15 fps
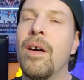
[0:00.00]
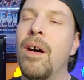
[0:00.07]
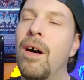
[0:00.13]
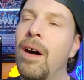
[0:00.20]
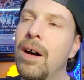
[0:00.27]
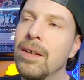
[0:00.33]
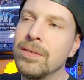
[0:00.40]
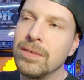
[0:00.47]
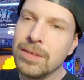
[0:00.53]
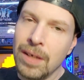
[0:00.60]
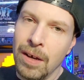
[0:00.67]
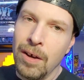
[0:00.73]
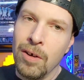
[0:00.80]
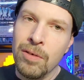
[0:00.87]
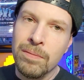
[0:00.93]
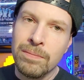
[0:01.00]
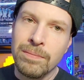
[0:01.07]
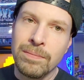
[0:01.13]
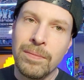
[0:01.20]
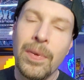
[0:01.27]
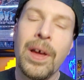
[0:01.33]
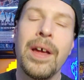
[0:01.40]
Also,
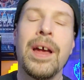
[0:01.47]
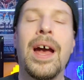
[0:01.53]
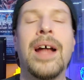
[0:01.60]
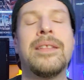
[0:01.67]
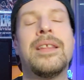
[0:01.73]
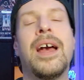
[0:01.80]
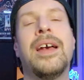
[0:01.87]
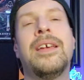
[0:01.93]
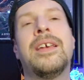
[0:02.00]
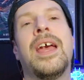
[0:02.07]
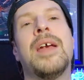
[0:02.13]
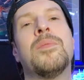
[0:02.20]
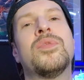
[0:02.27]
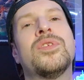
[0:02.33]
at that game